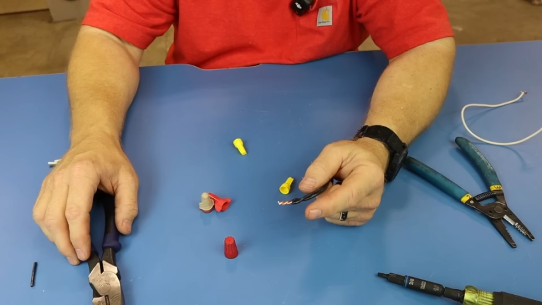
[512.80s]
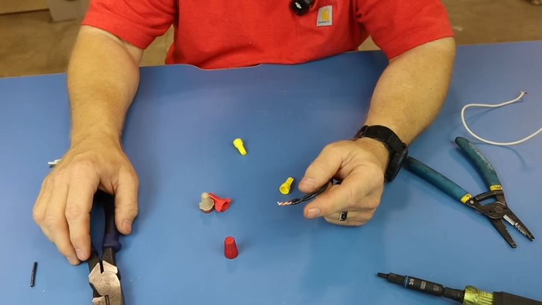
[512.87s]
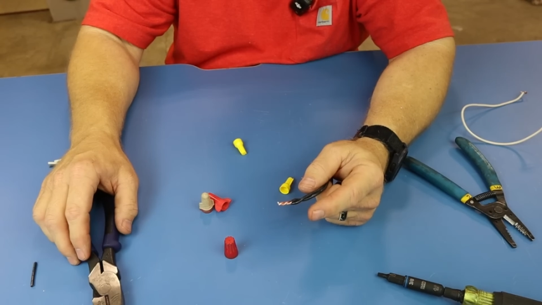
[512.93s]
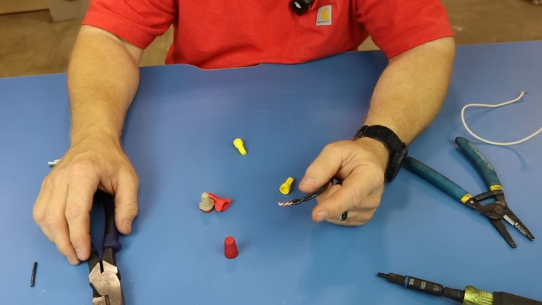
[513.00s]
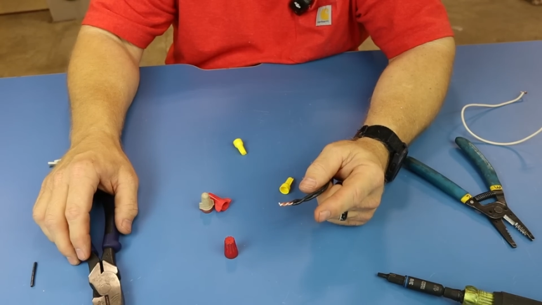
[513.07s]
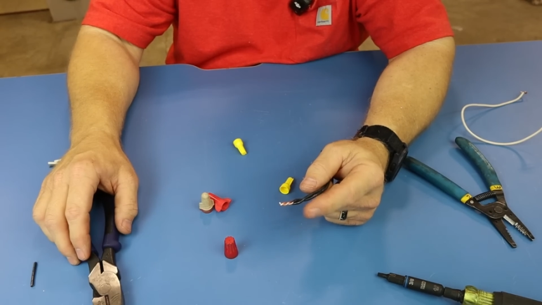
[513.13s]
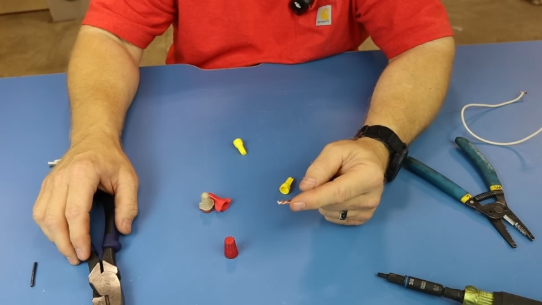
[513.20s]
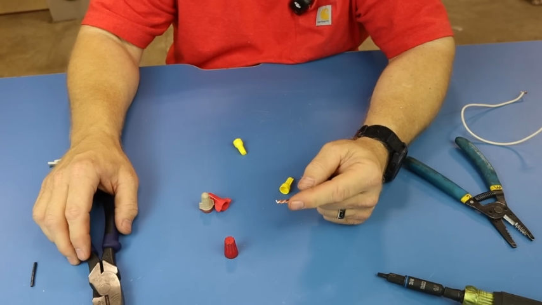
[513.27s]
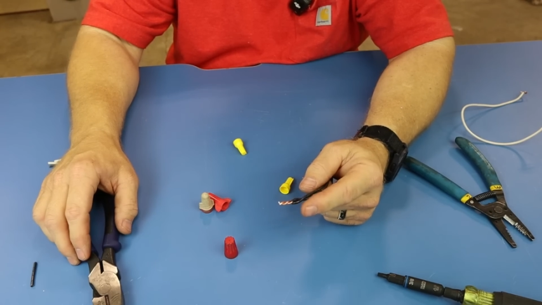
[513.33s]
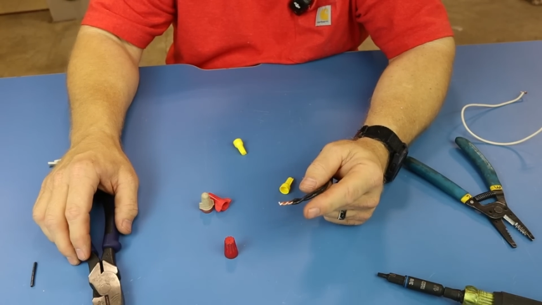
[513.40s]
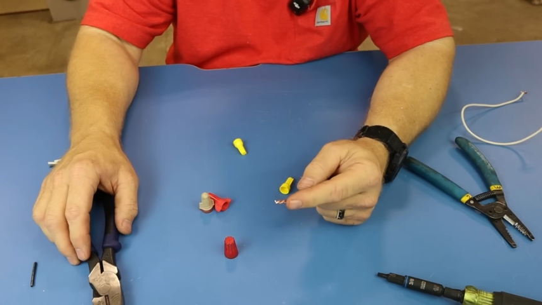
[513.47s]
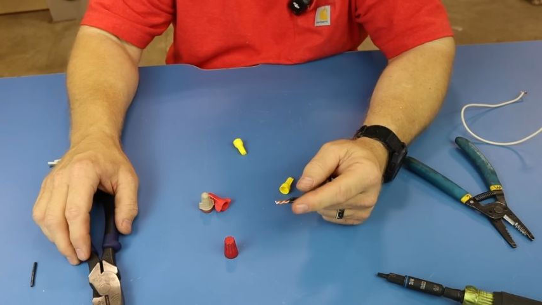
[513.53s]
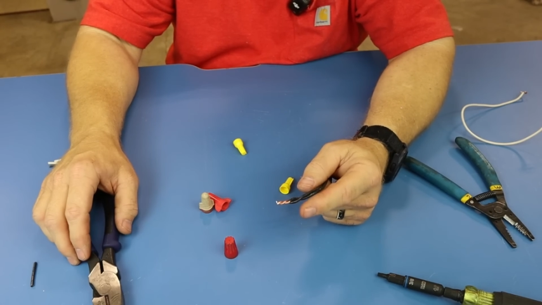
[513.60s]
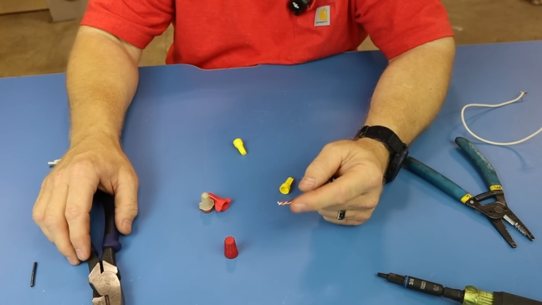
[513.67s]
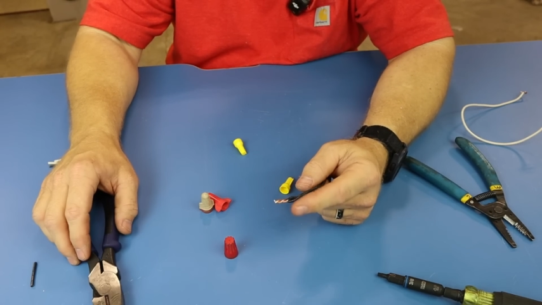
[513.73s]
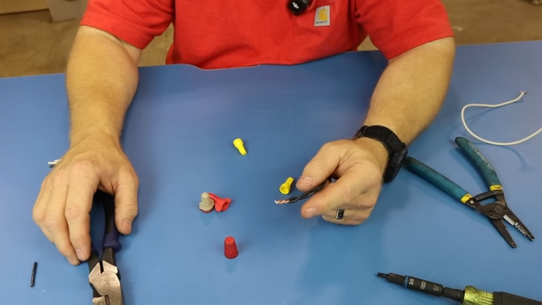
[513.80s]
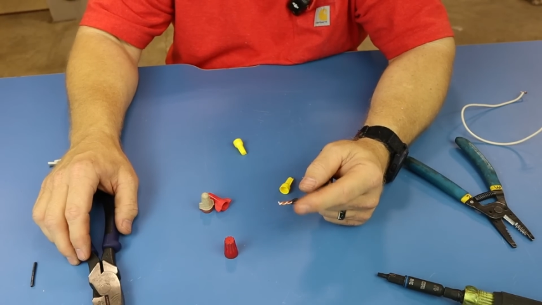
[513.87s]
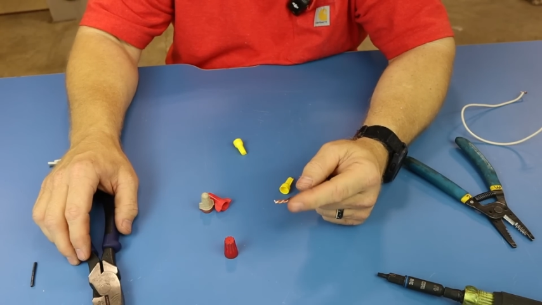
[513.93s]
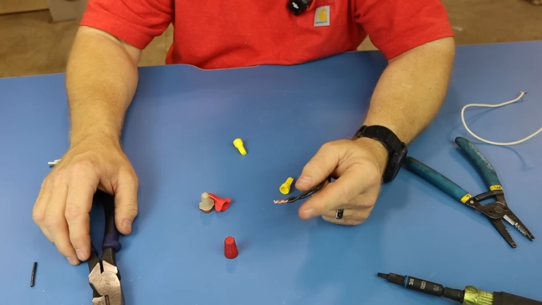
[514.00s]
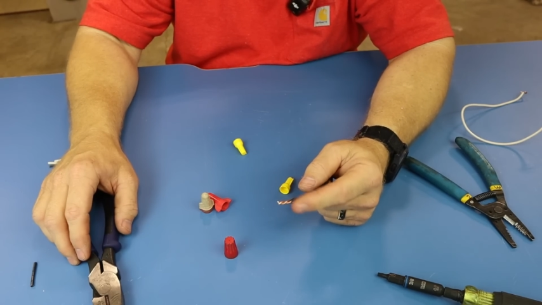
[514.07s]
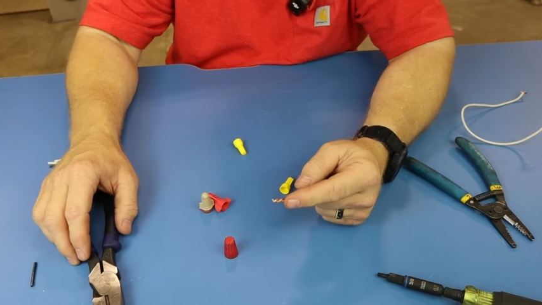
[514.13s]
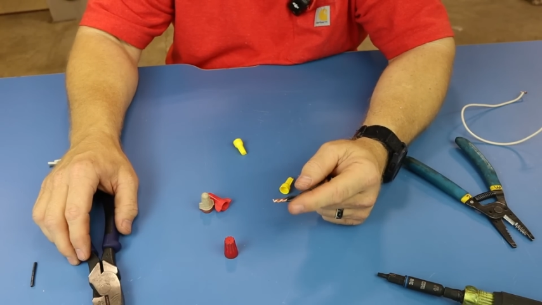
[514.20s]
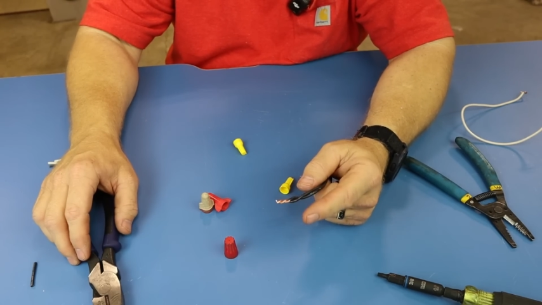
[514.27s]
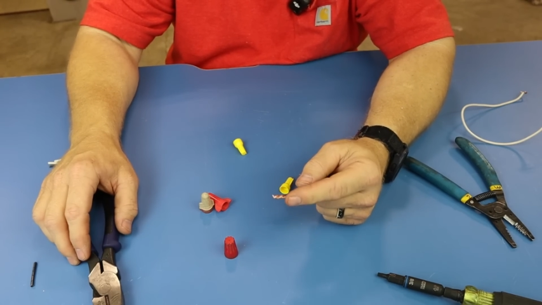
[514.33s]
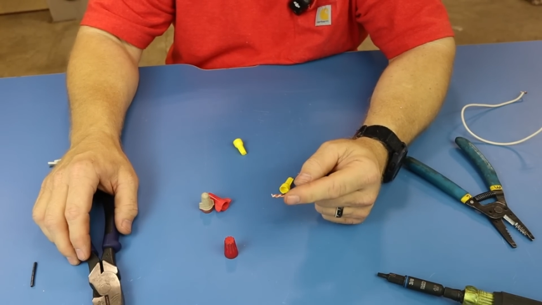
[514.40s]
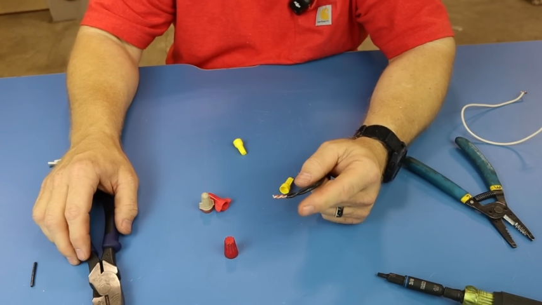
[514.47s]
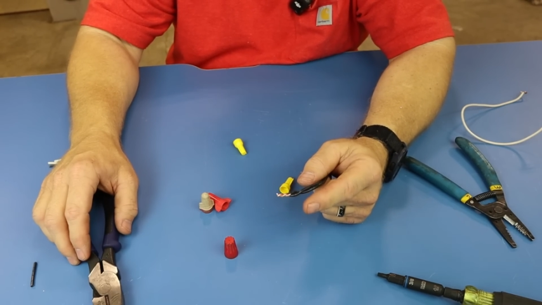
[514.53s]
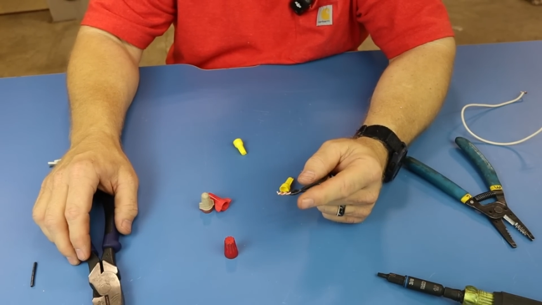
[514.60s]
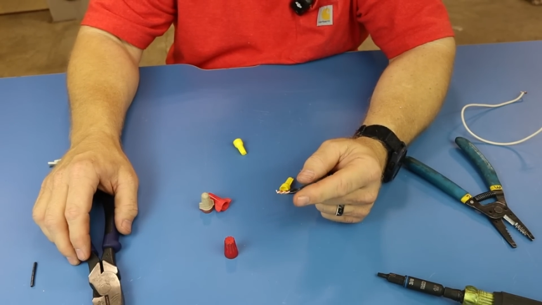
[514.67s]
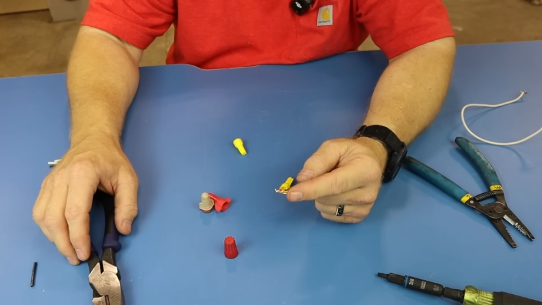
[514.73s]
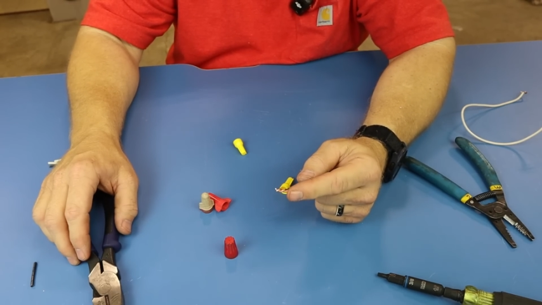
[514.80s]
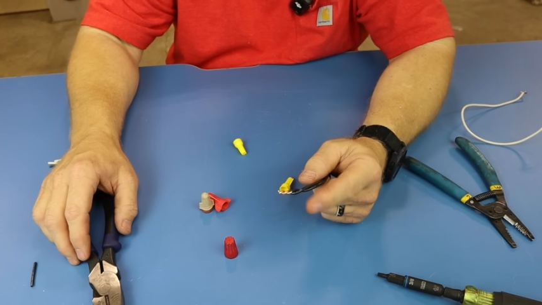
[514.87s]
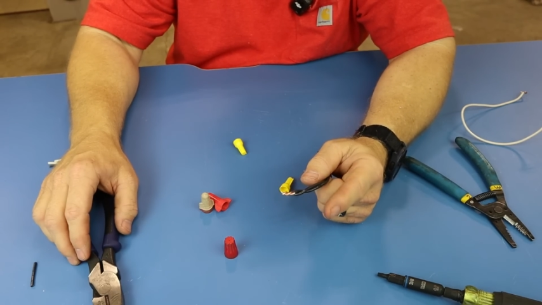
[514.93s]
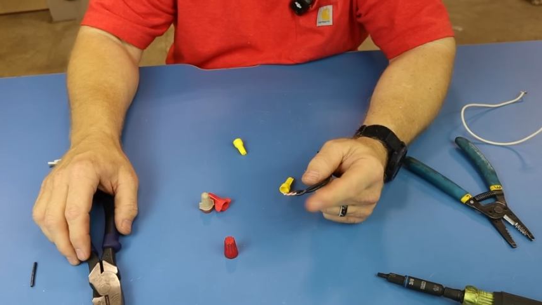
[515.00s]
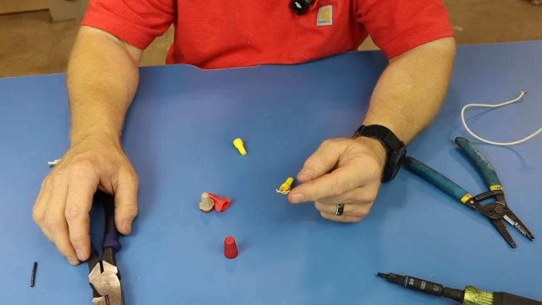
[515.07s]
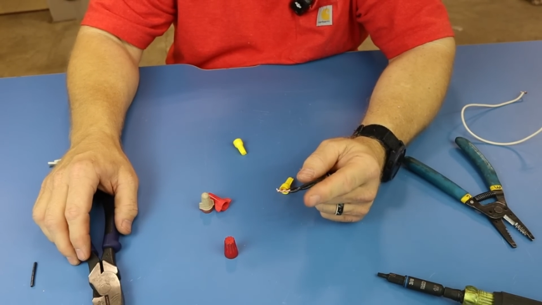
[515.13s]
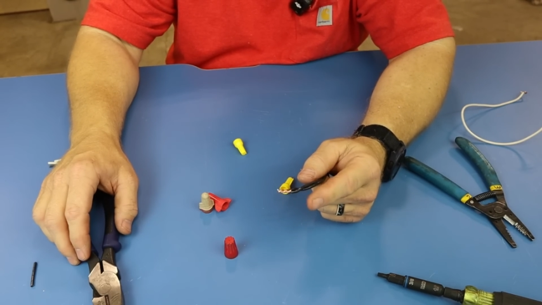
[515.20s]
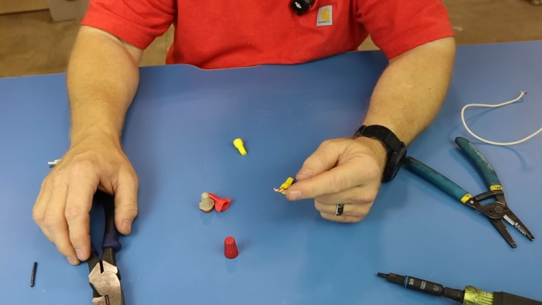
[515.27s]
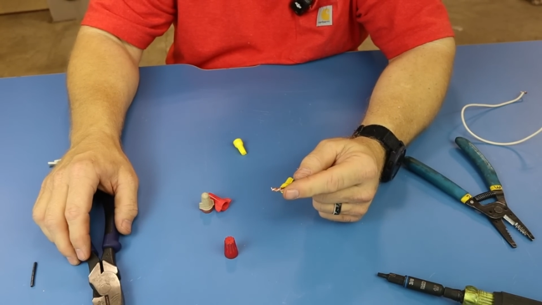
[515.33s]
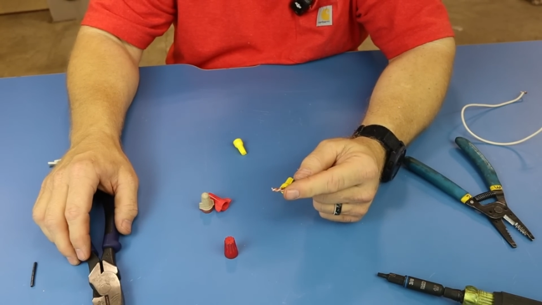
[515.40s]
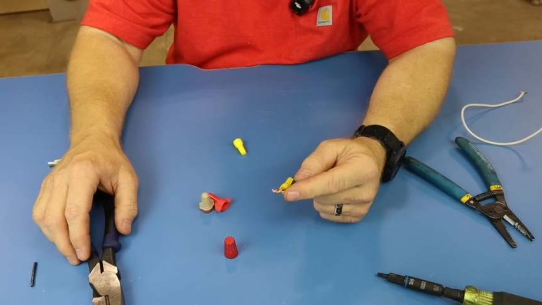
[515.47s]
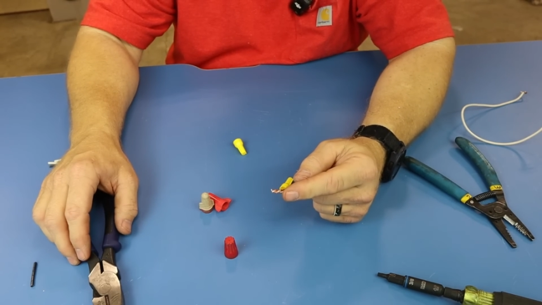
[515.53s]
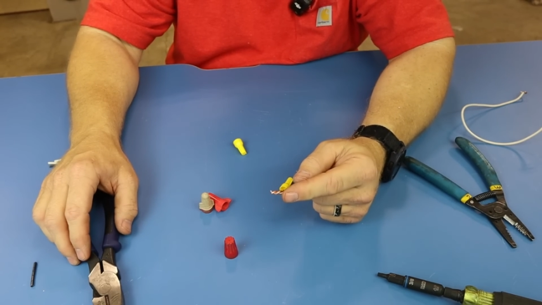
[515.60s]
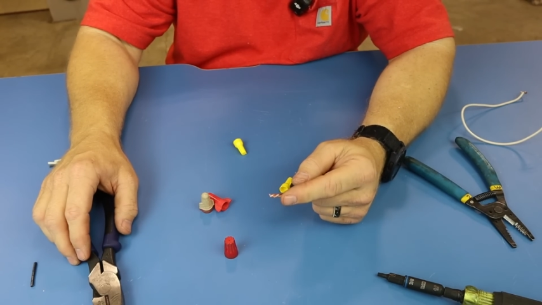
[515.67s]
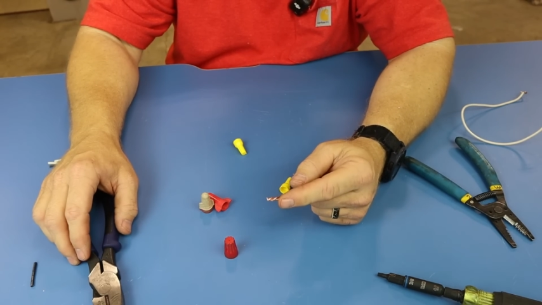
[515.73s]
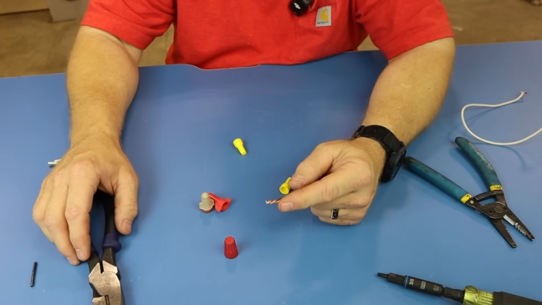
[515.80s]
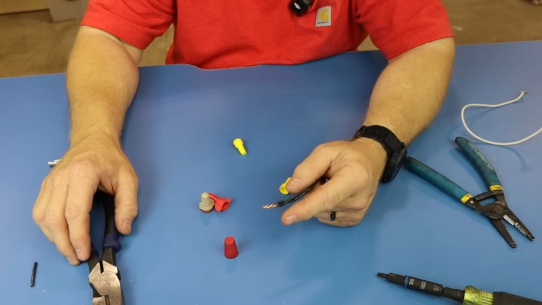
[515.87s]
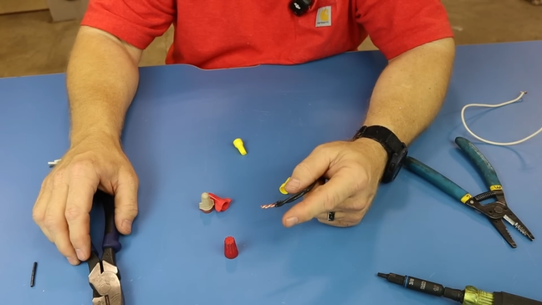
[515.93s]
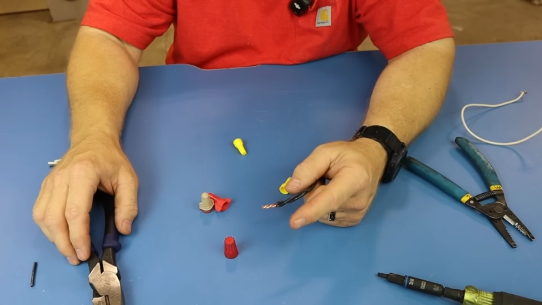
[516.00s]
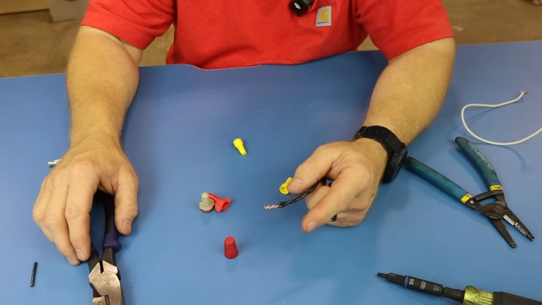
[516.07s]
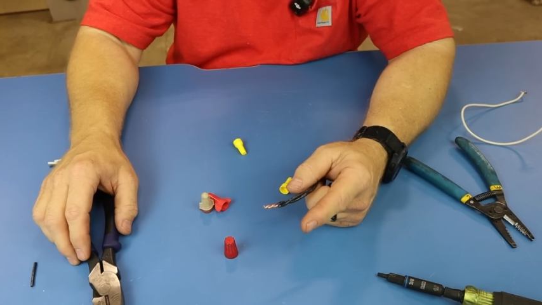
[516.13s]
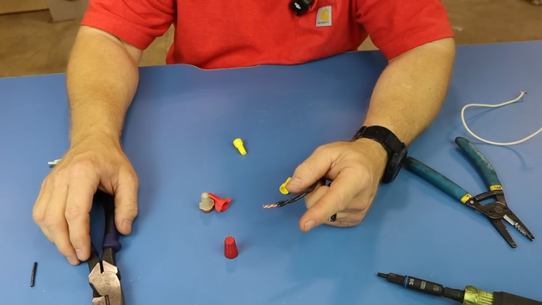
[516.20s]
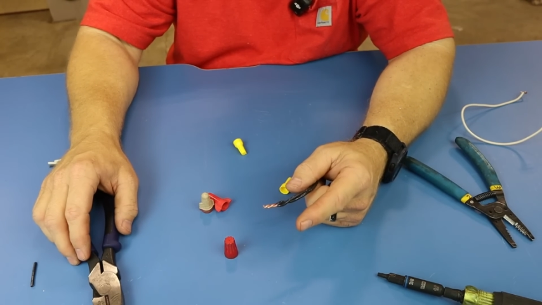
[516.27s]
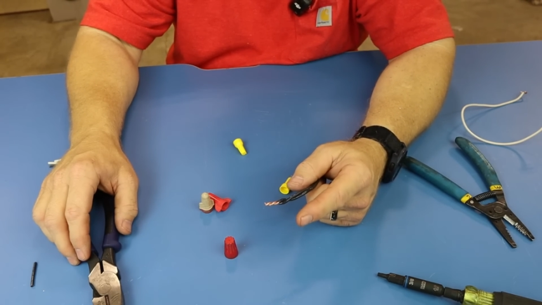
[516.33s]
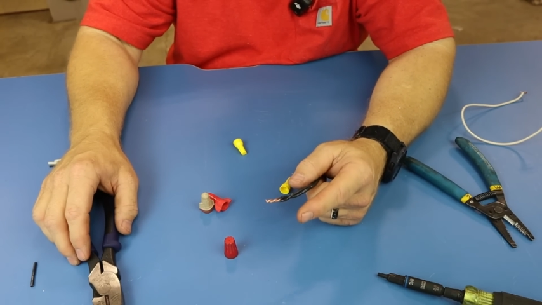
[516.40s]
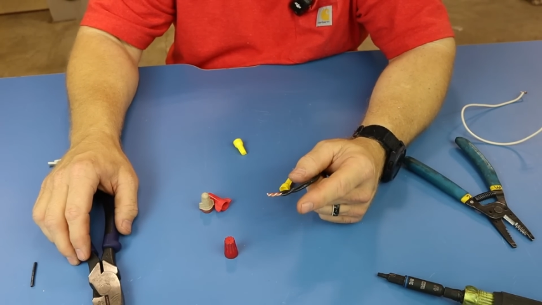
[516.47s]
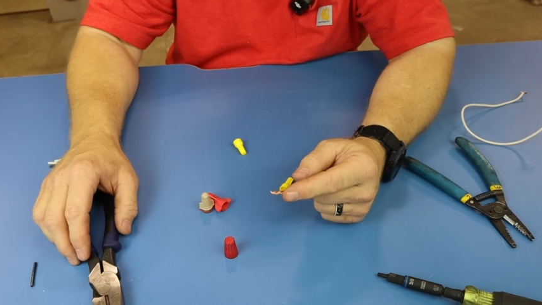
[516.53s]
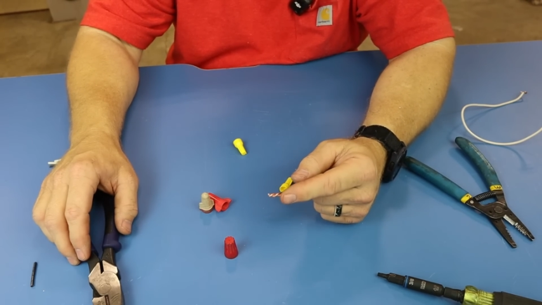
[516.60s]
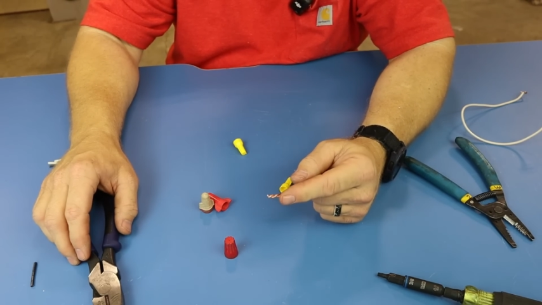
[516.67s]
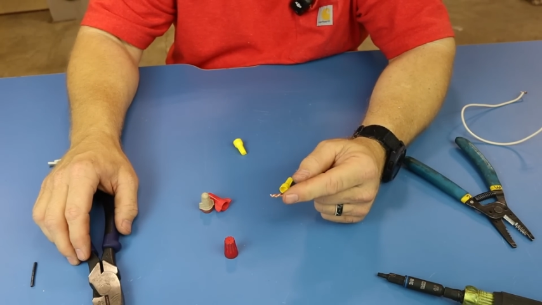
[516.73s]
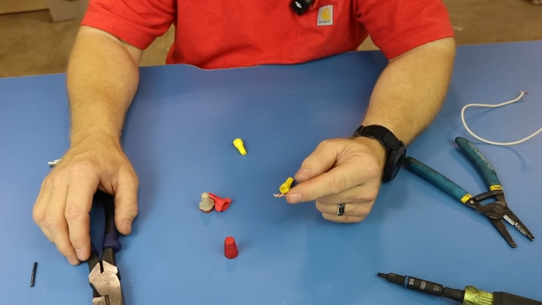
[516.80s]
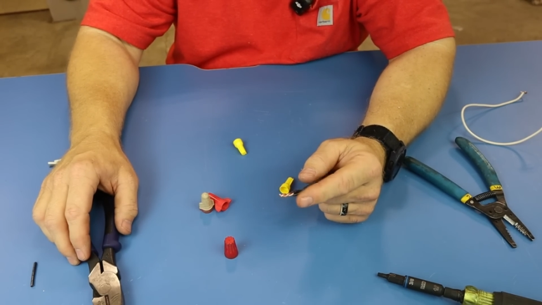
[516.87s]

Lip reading: (no speaker visible)